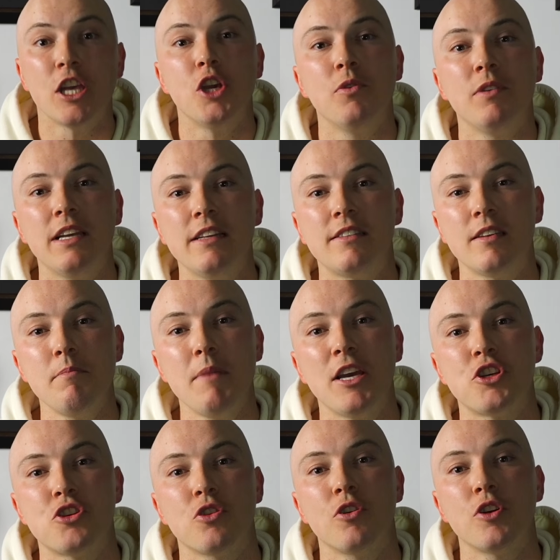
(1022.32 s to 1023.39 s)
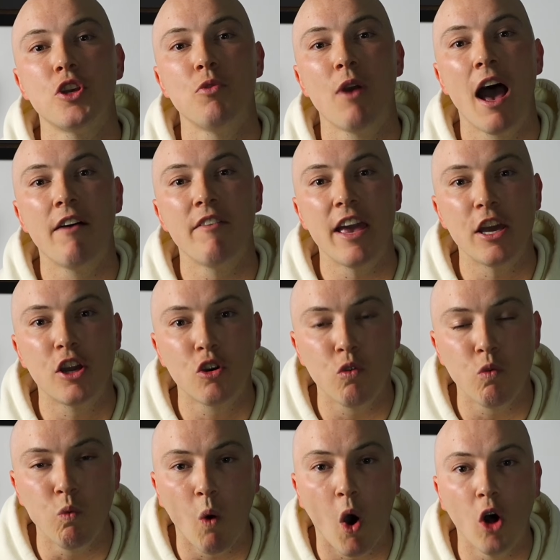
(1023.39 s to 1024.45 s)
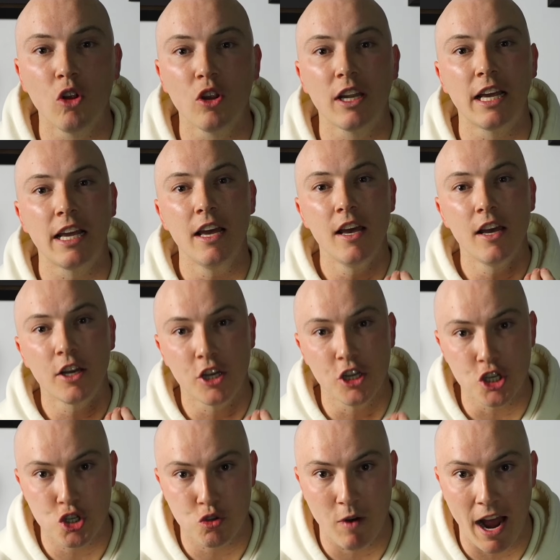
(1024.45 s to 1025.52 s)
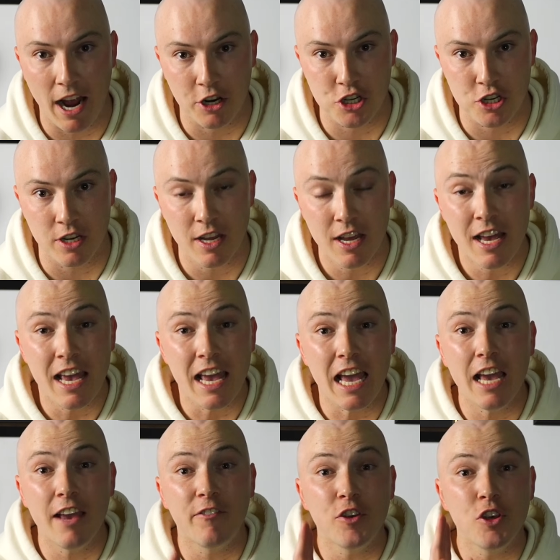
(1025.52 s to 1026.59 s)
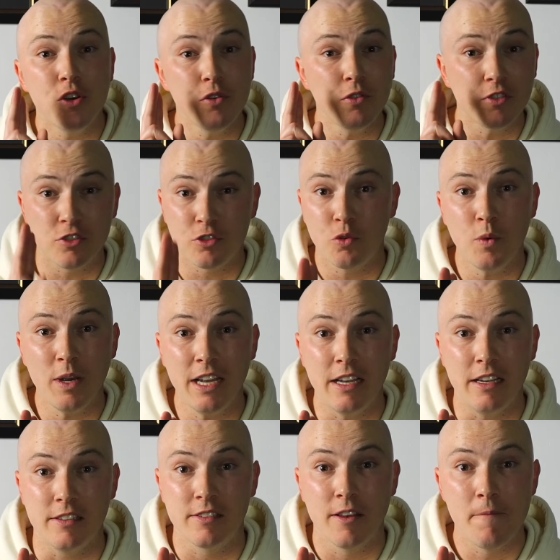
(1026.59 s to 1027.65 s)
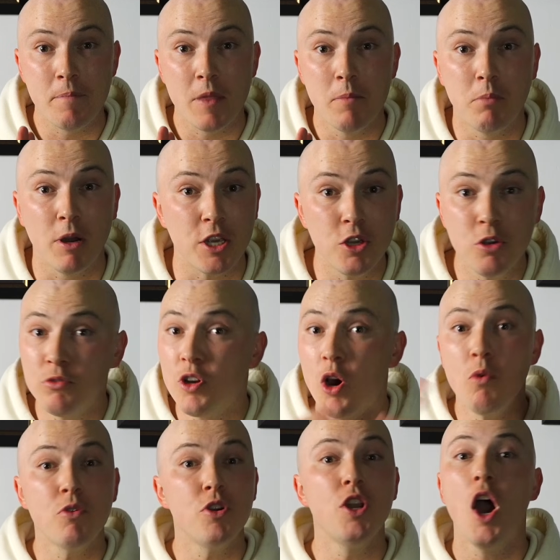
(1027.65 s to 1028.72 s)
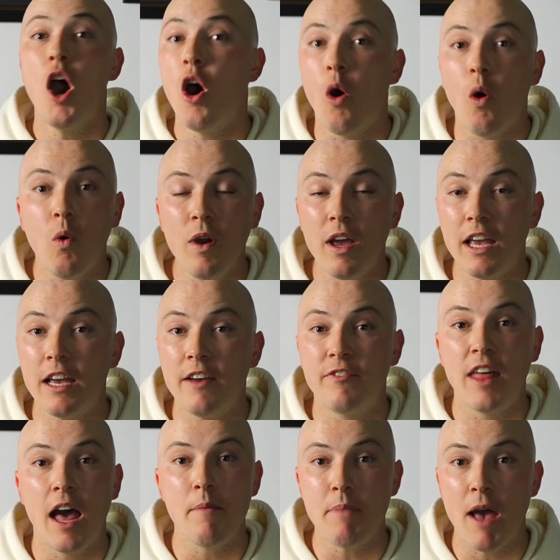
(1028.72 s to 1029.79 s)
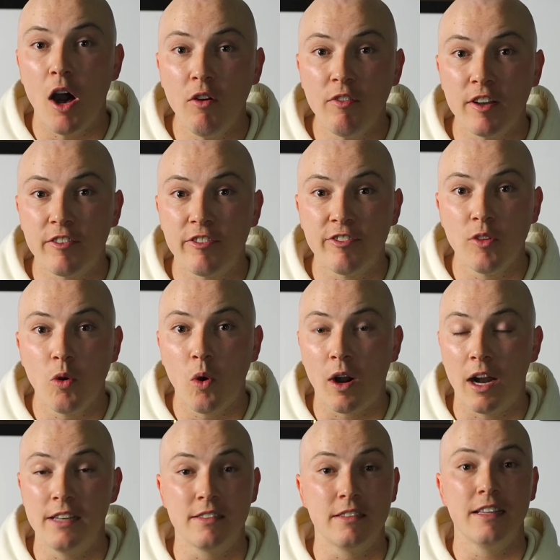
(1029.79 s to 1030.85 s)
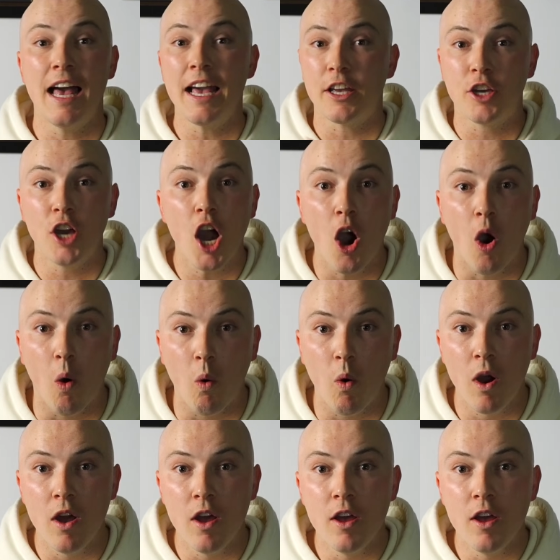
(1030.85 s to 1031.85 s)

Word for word: you need to make sure you have a quality contraction. If you squeeze, but you don't know if that pelvic floor has let go,